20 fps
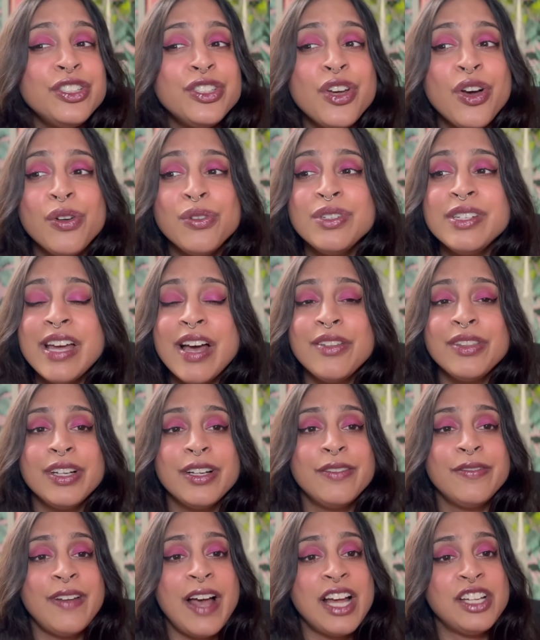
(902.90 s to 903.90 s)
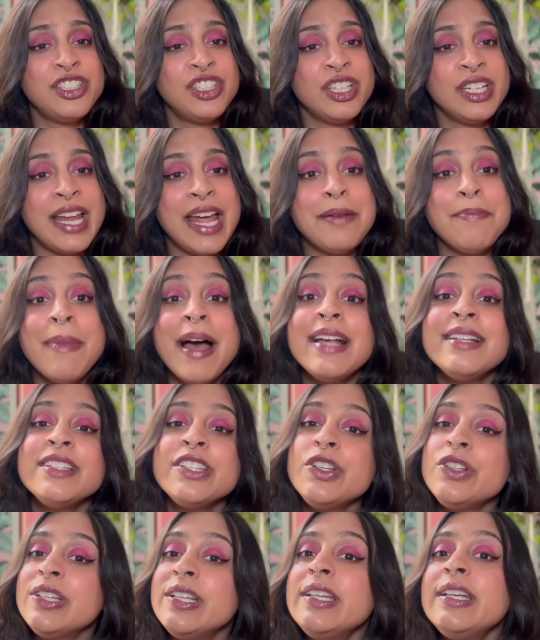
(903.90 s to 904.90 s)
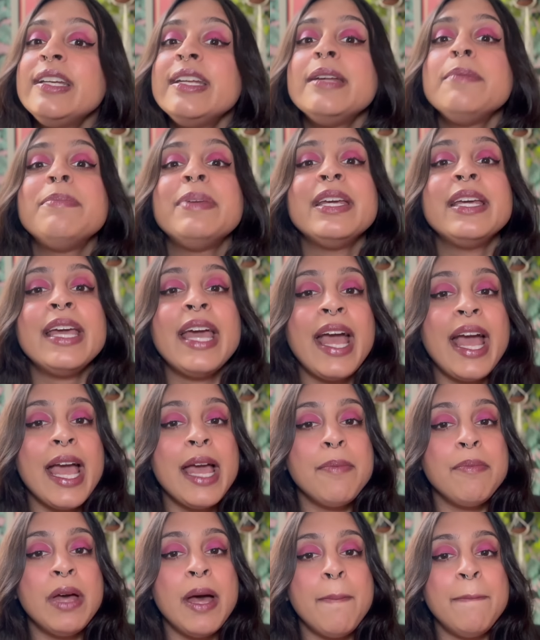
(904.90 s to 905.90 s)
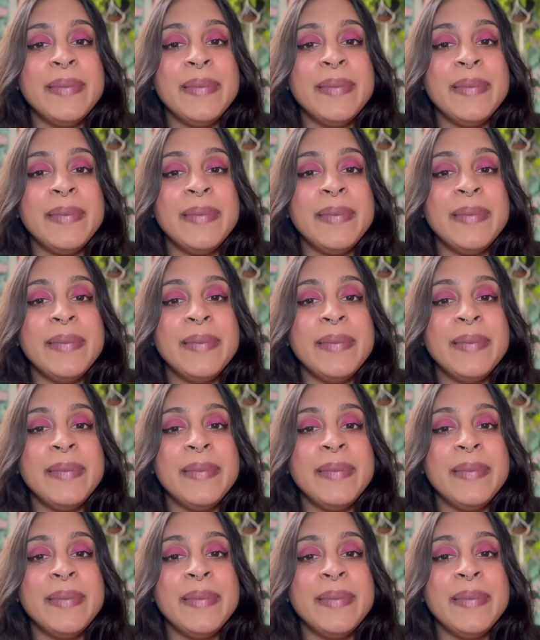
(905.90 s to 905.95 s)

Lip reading: toned down their fashion, and masculinity became